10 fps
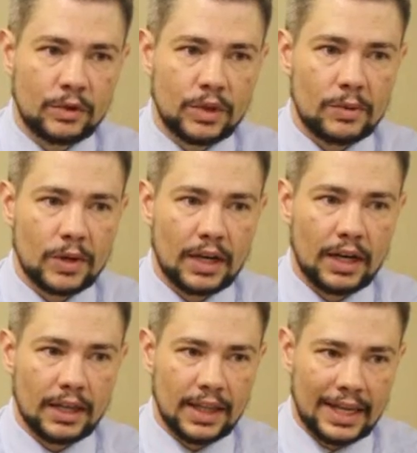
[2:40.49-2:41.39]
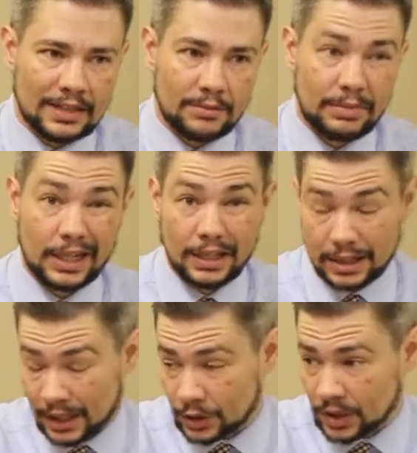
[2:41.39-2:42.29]
we were a less bigoted
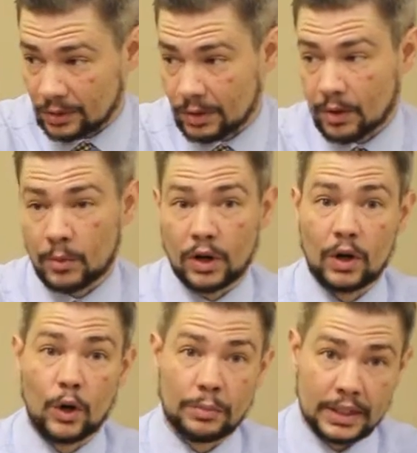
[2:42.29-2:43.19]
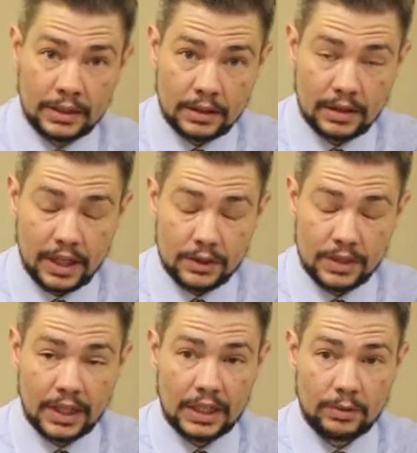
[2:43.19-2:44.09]
country, we were a more open
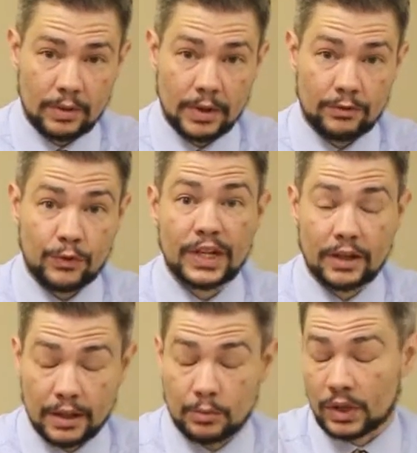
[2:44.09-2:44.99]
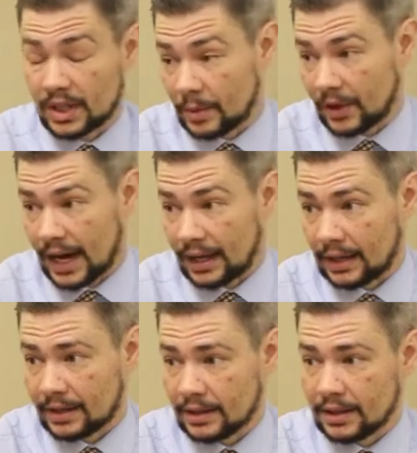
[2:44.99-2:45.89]
country, we were freer and more democratic.